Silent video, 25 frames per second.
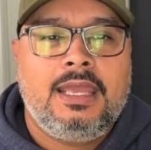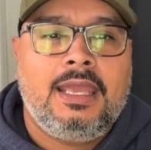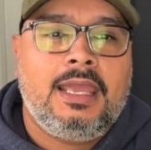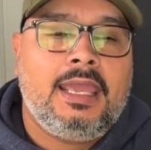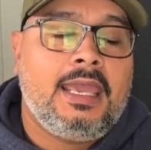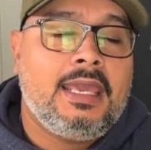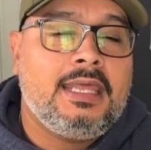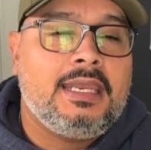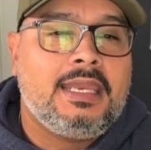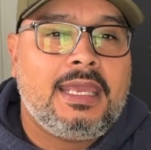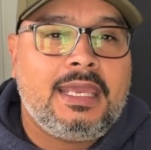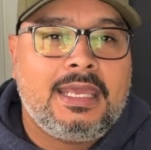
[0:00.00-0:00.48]

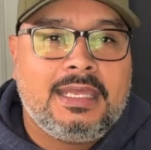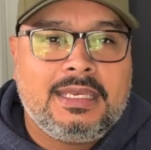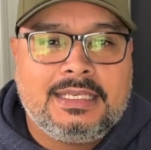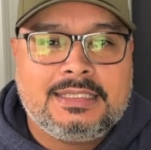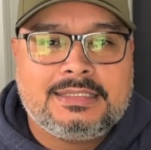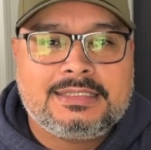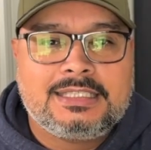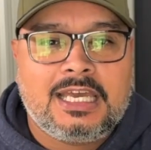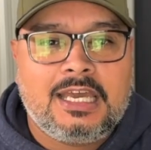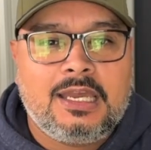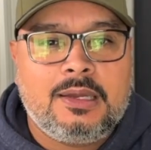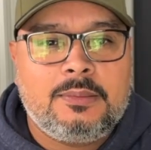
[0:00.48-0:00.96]
And
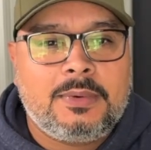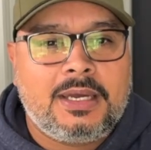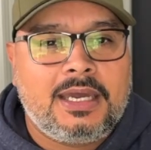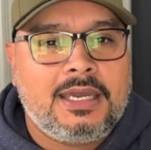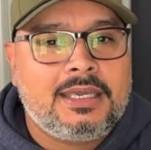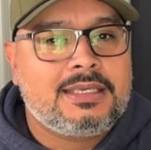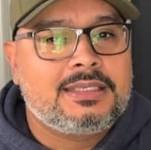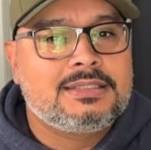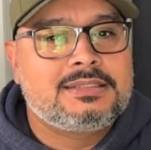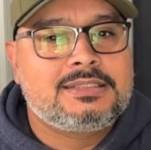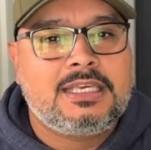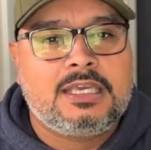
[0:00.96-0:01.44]
anytime I
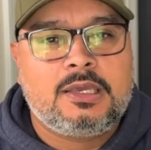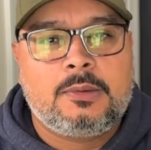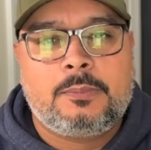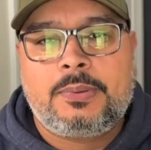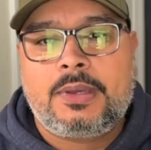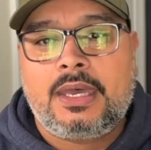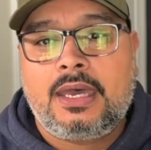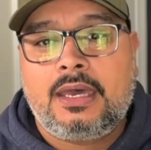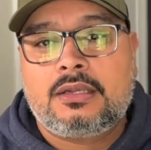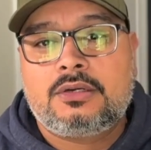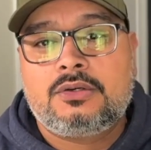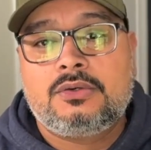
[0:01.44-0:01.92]
can take a
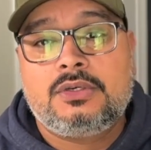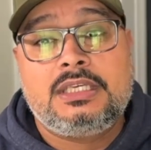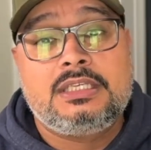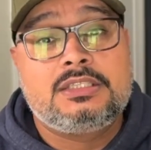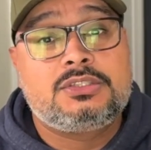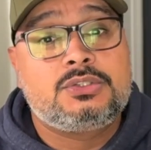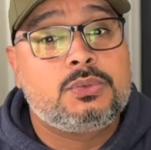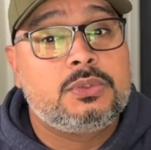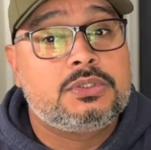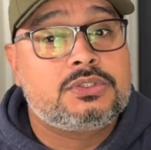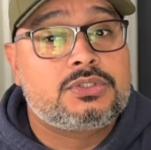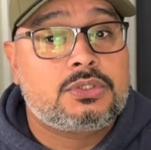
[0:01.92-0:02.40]
paddle
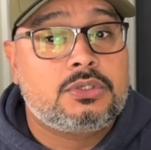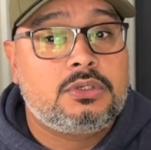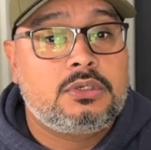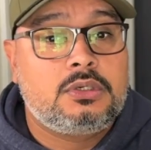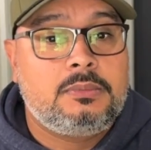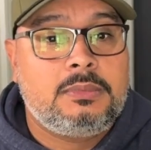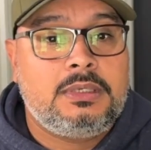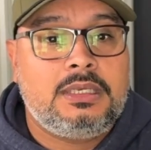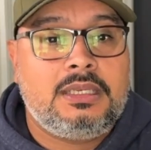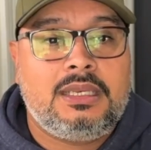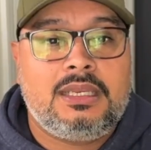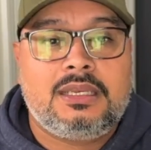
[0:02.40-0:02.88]
into a
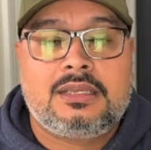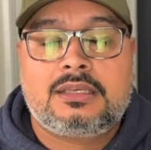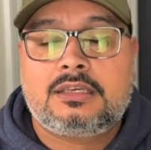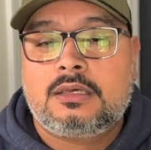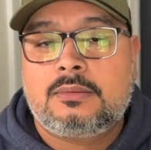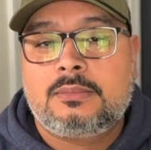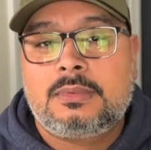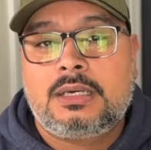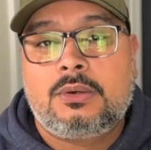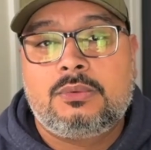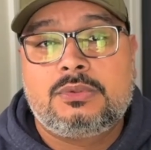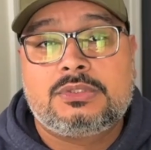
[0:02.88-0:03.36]
tournament and
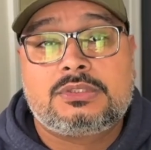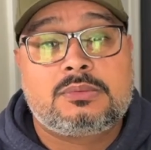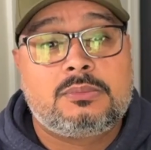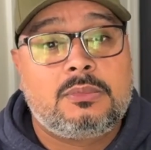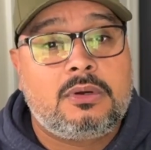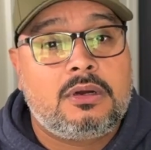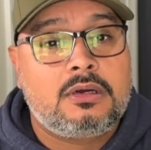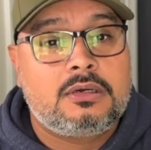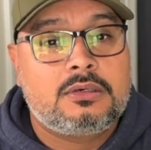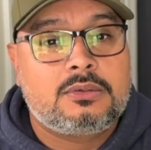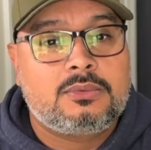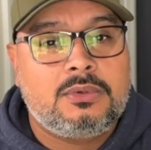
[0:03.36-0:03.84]
come out with some
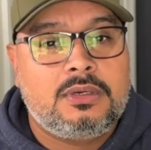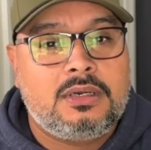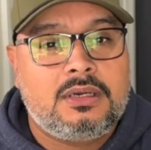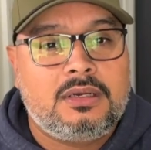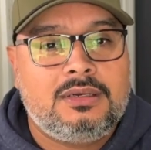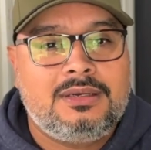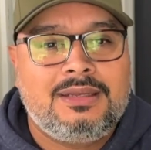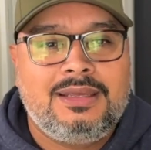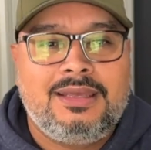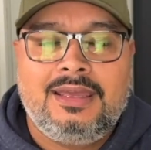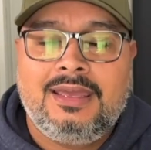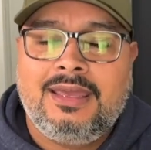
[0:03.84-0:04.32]

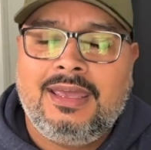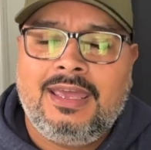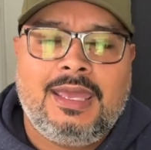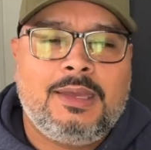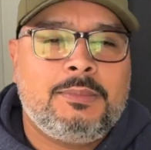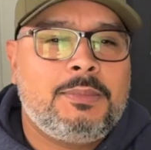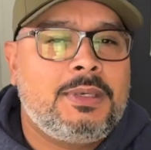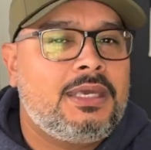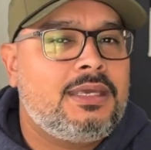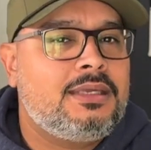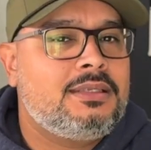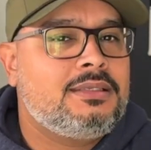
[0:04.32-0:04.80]
hardware, hey
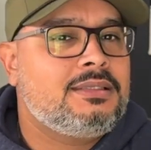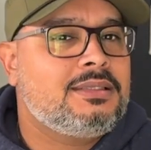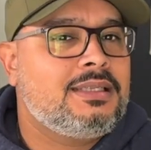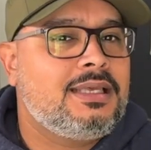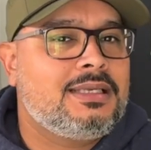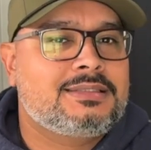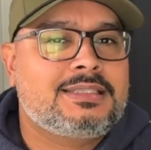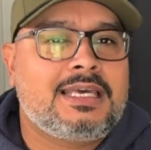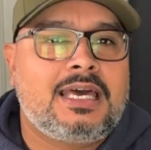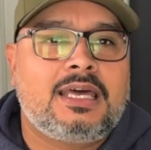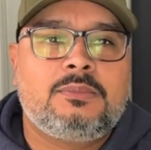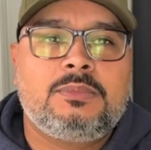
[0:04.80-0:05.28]
man,
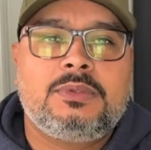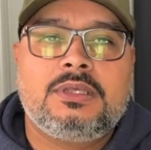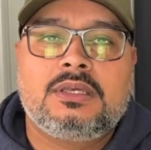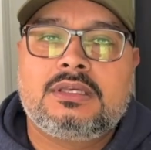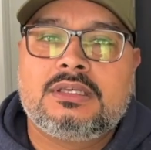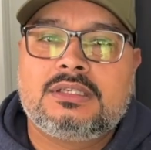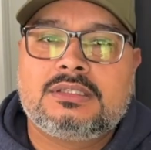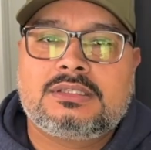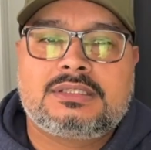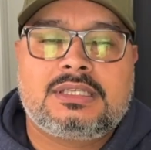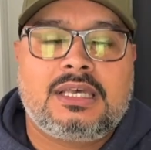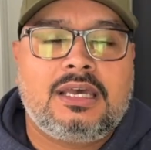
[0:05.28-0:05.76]
that's got to be a
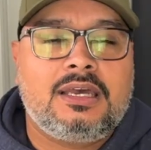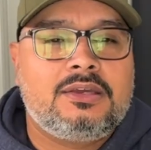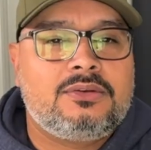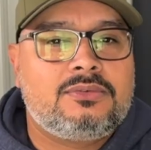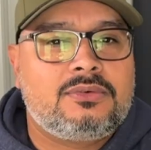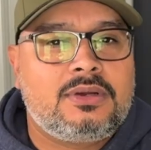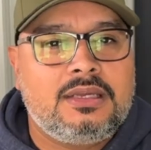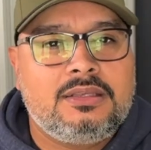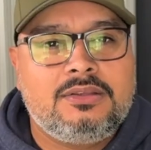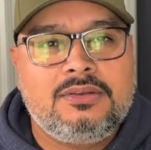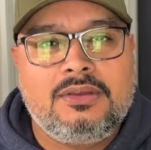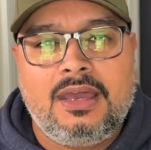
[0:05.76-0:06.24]
good sign,
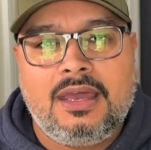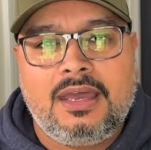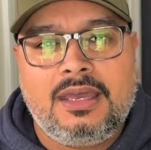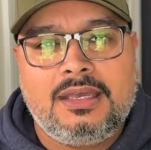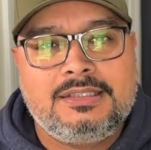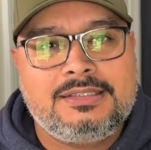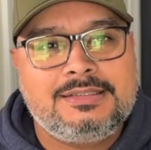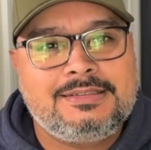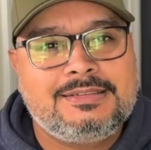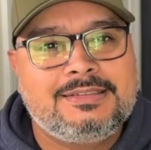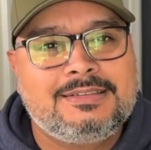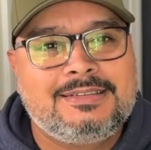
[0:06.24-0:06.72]
right, you
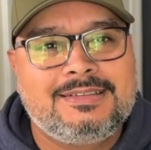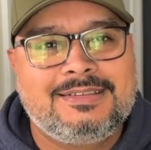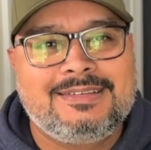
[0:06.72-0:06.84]
guys?